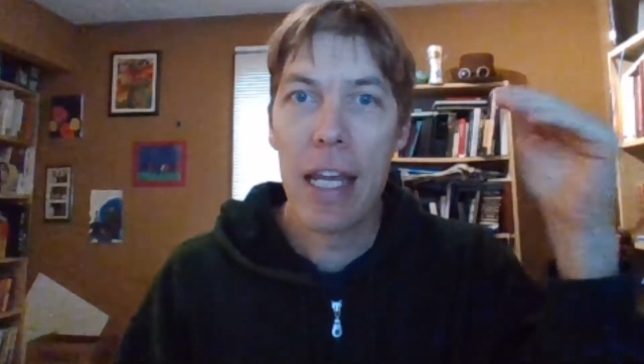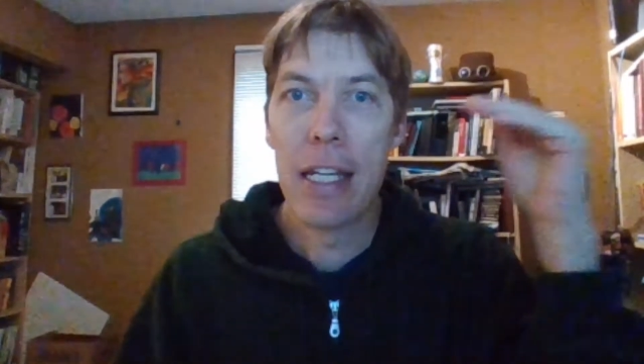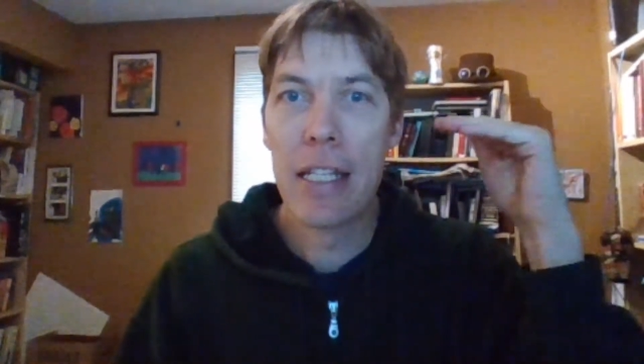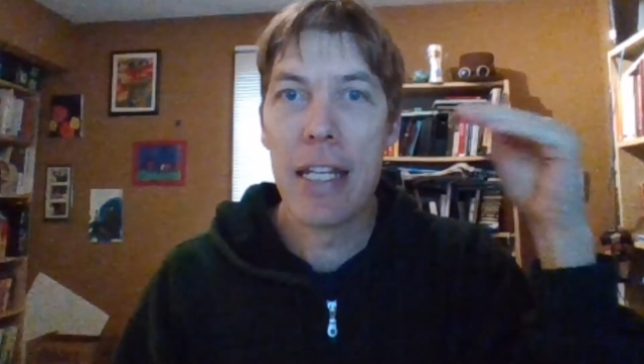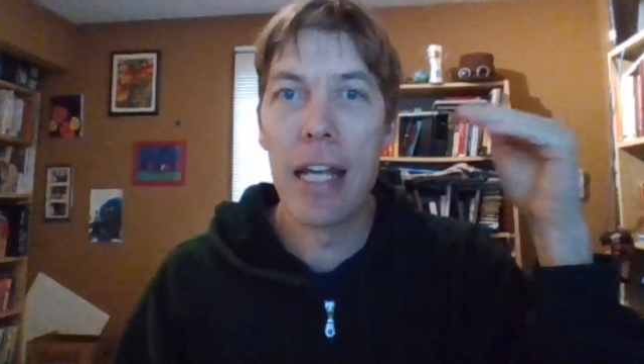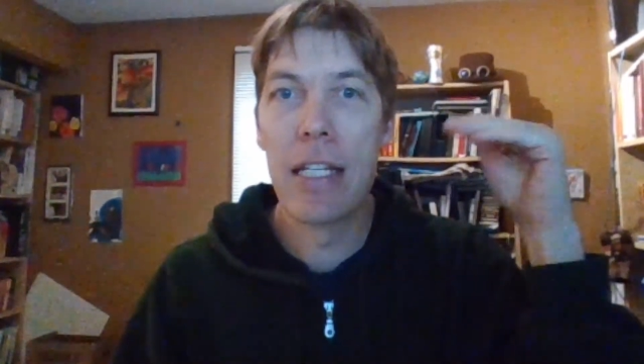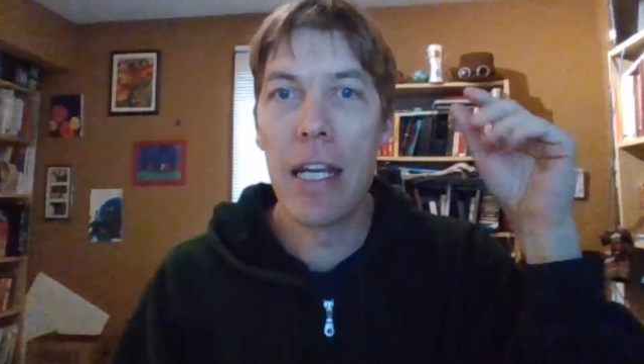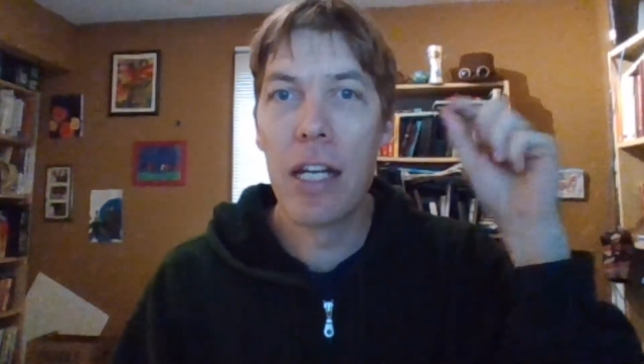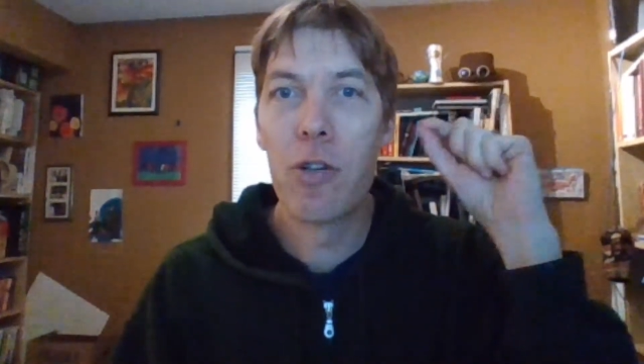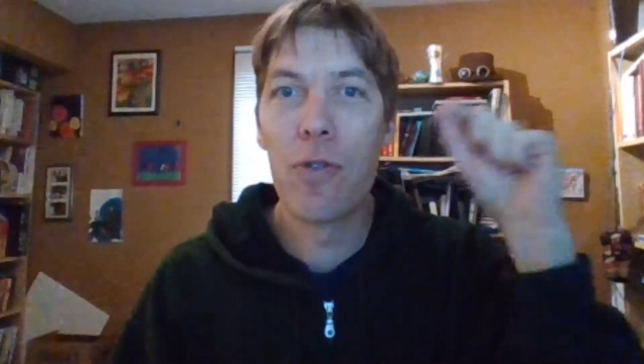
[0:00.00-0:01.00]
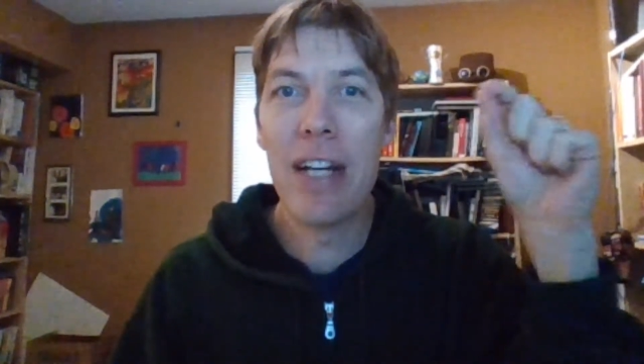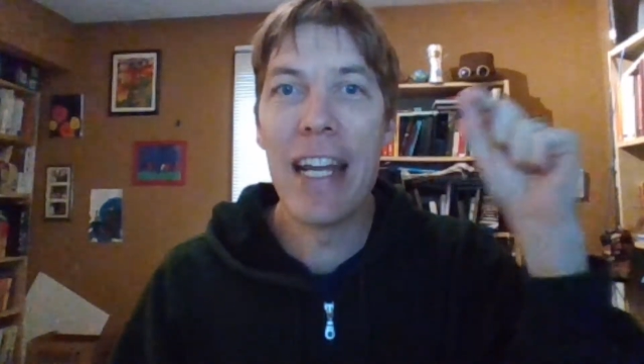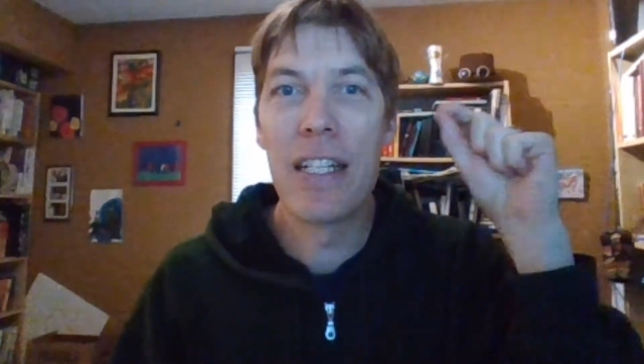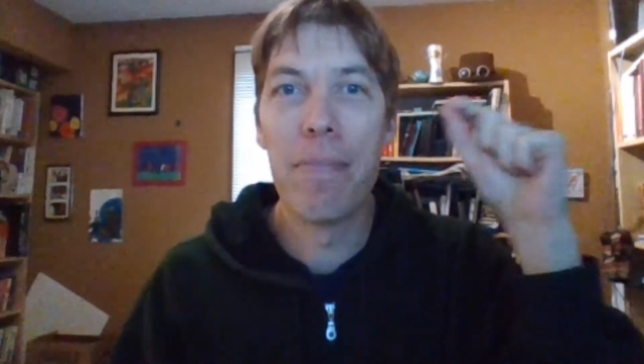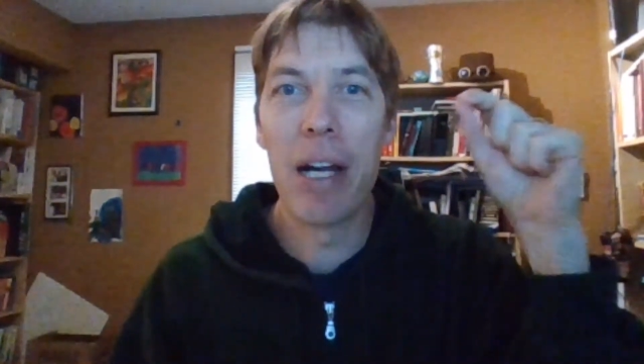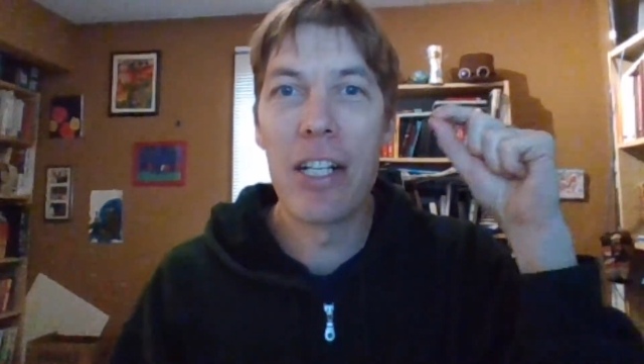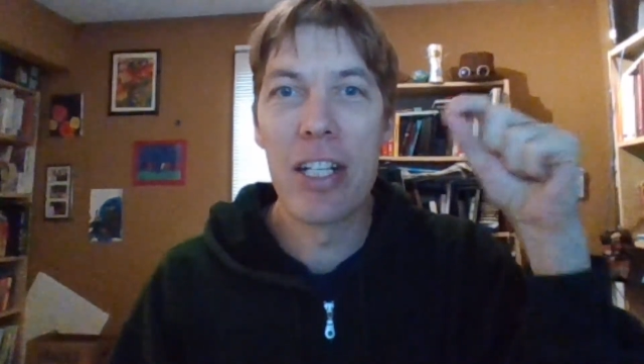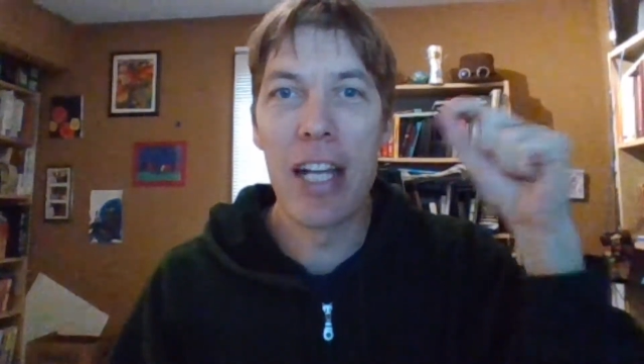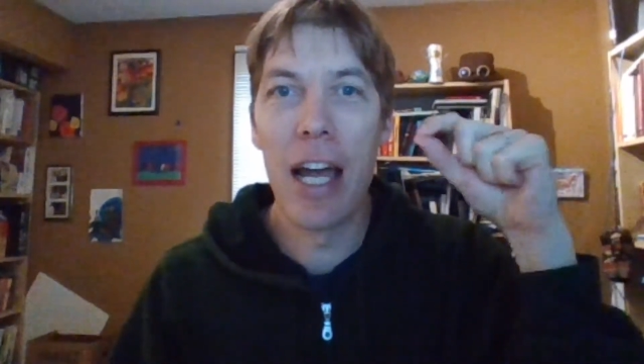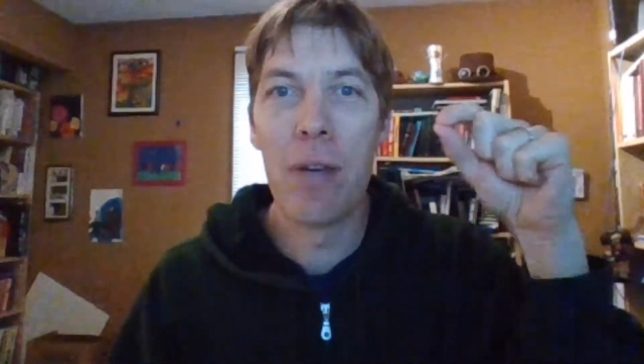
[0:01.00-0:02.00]
it creates a bunch
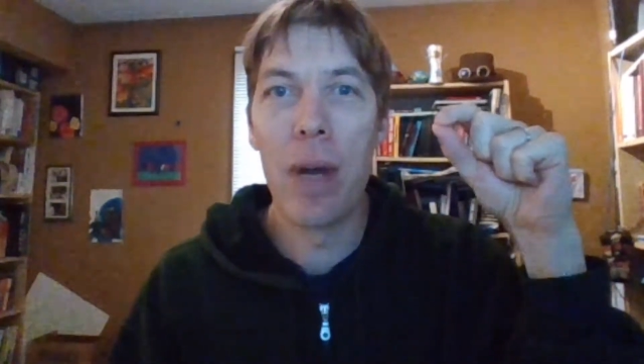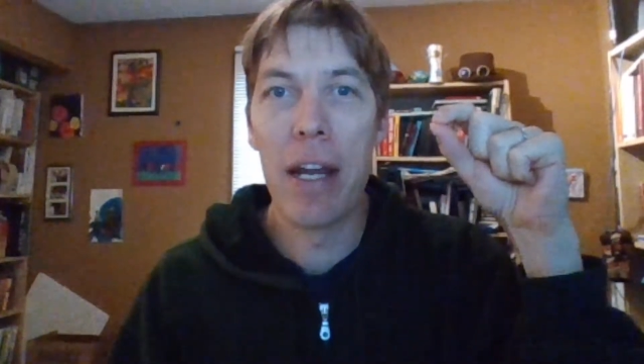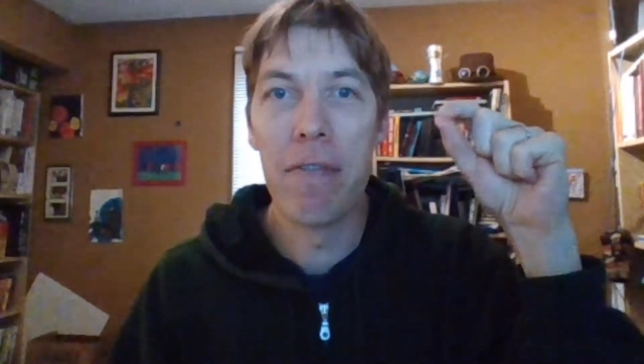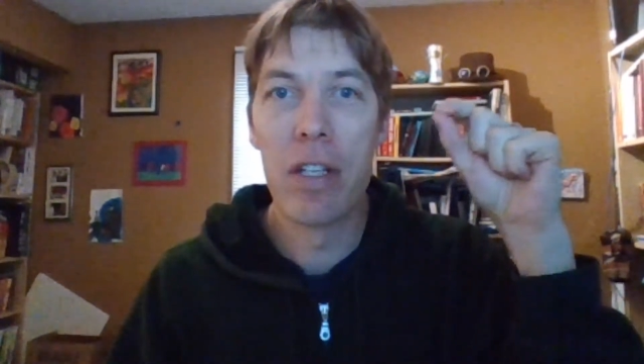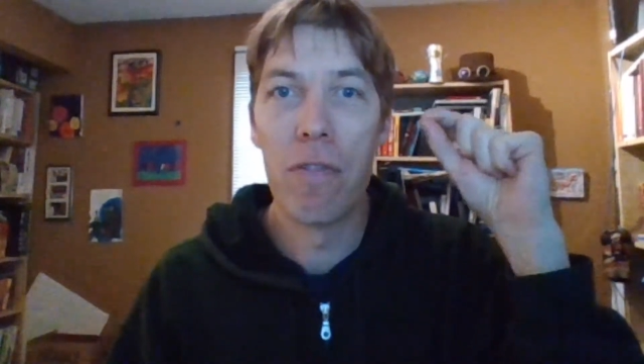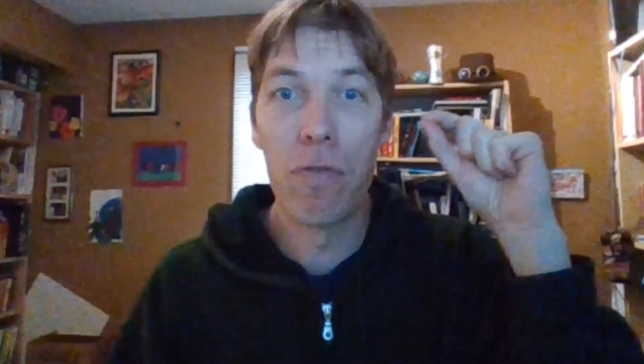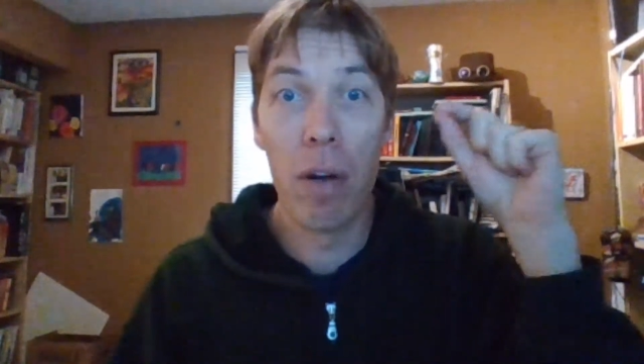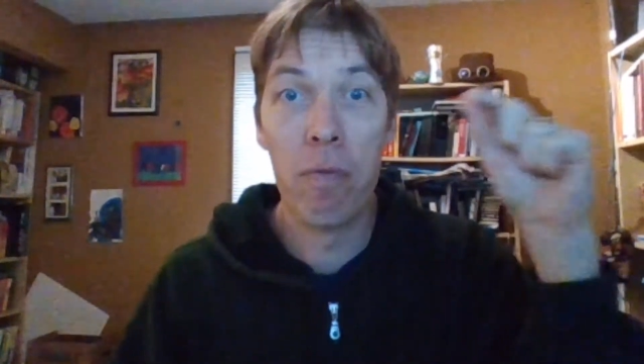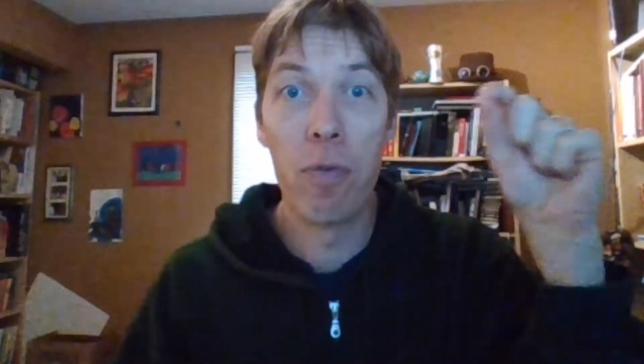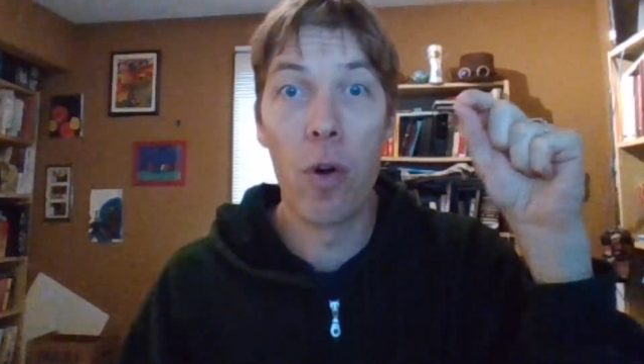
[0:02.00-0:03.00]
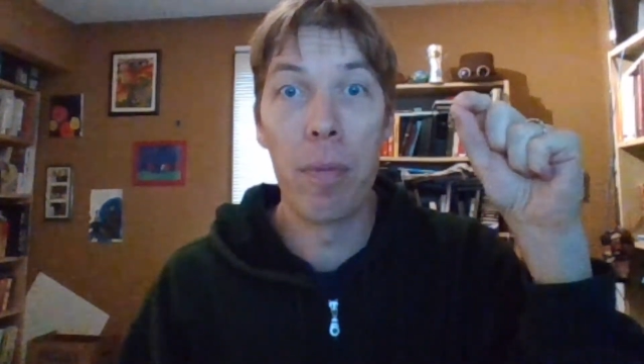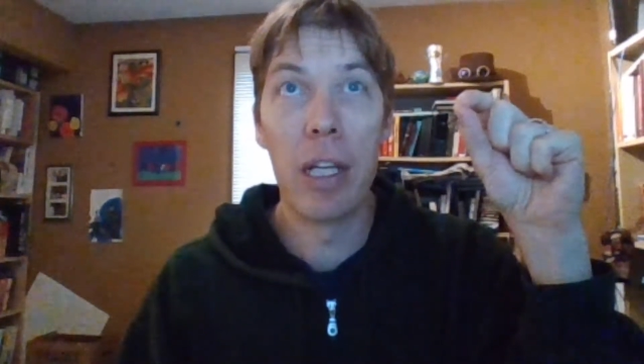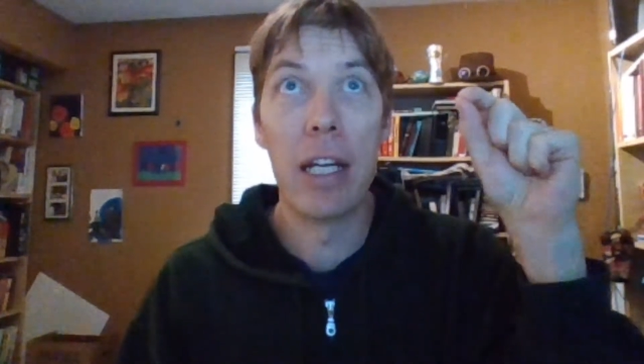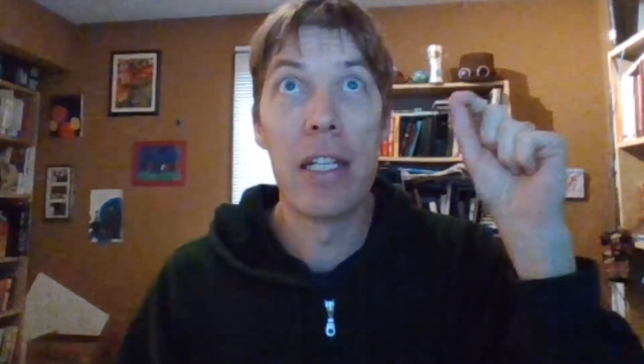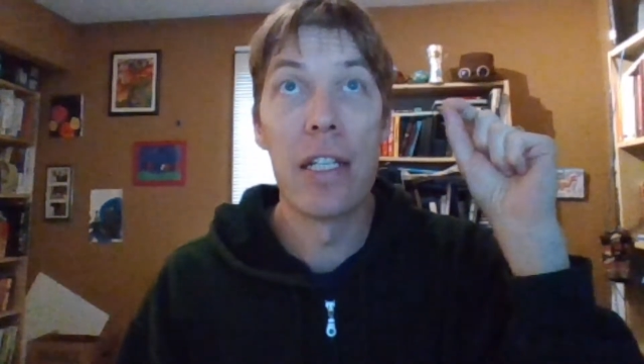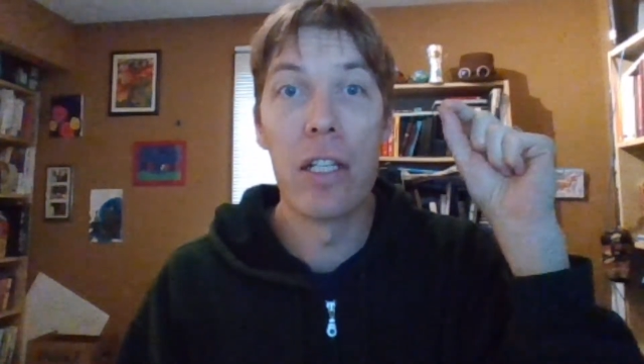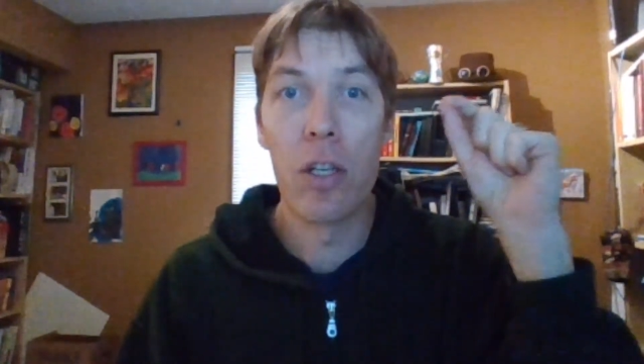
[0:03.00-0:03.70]
of sine waves from formulas.